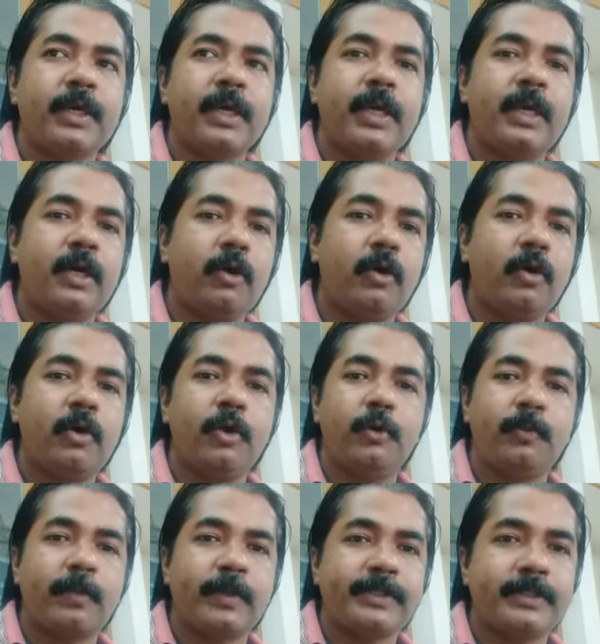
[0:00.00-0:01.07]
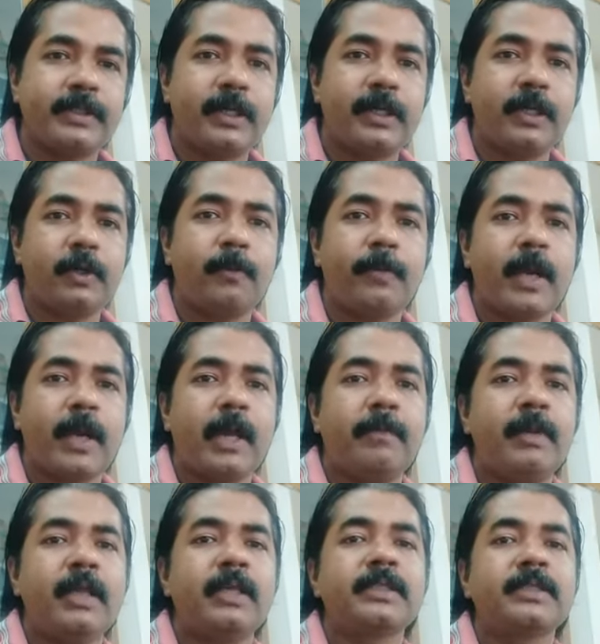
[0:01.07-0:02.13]
king or new president or prime
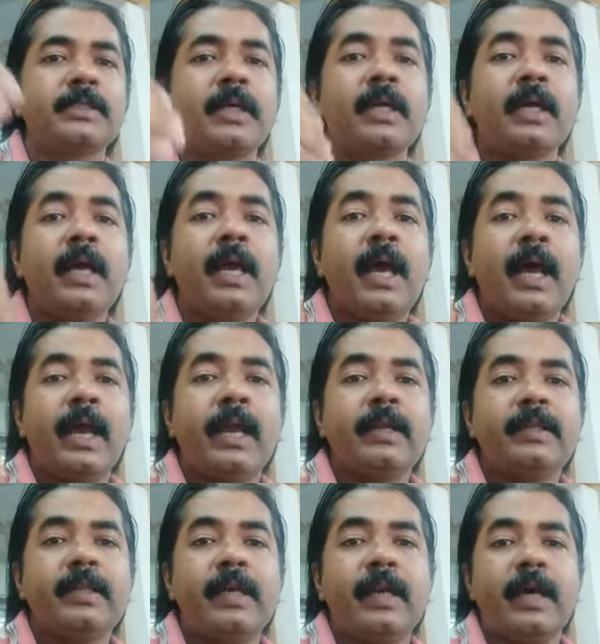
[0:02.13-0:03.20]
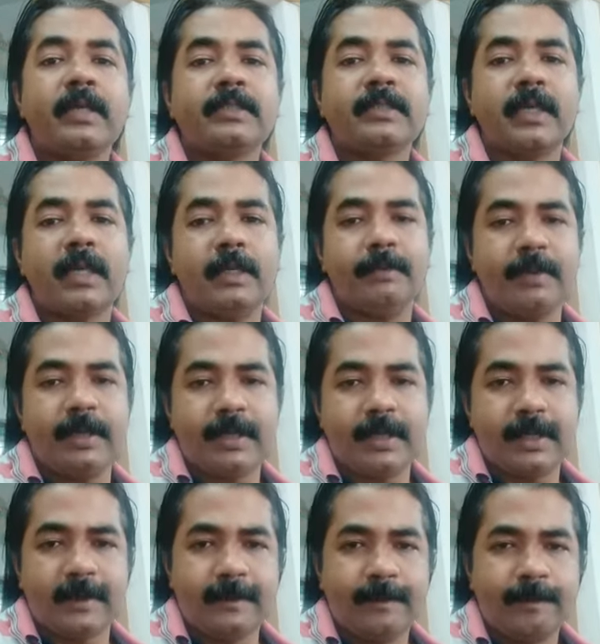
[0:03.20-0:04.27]
minister, and they are
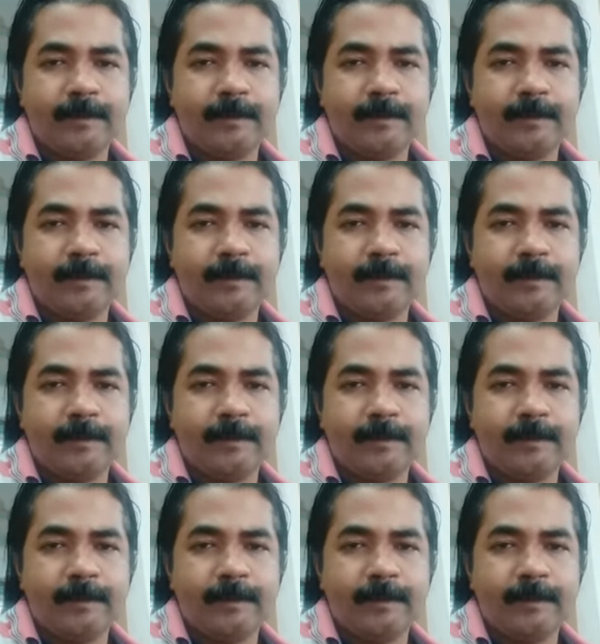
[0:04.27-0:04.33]
celebrating.